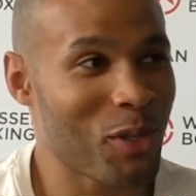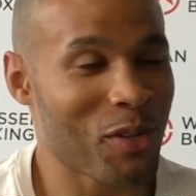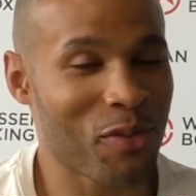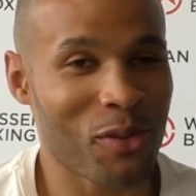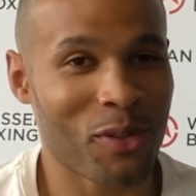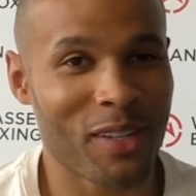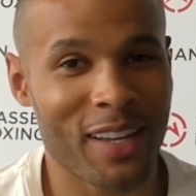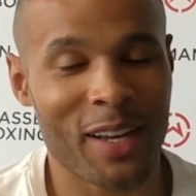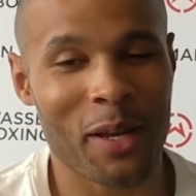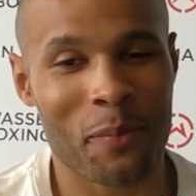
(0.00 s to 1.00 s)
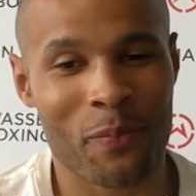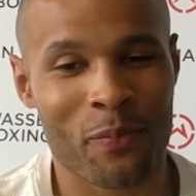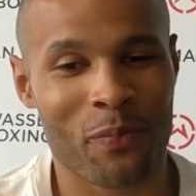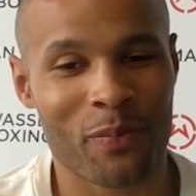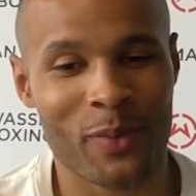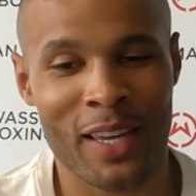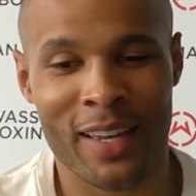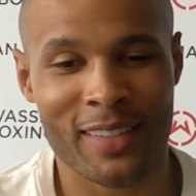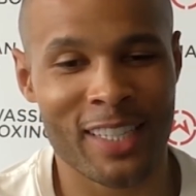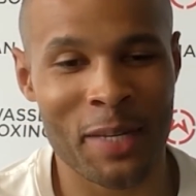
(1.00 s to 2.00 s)
"Beautiful." Um,
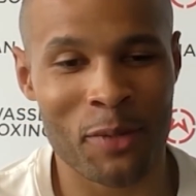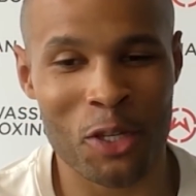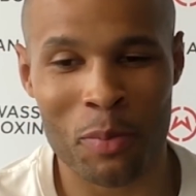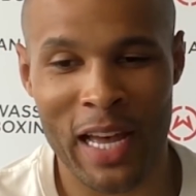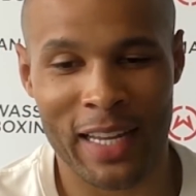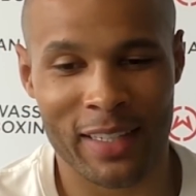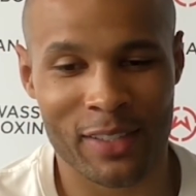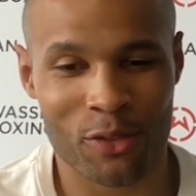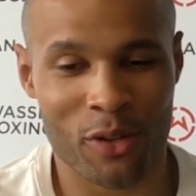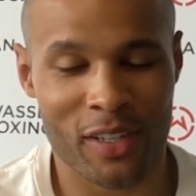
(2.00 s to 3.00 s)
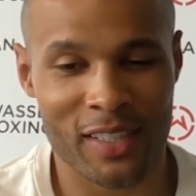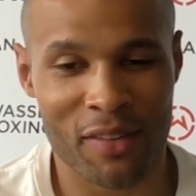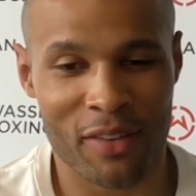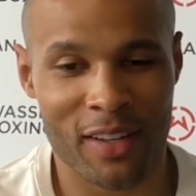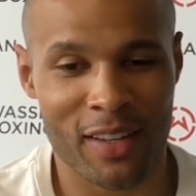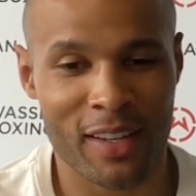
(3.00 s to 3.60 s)
yeah, Team Eubank, strong as ever,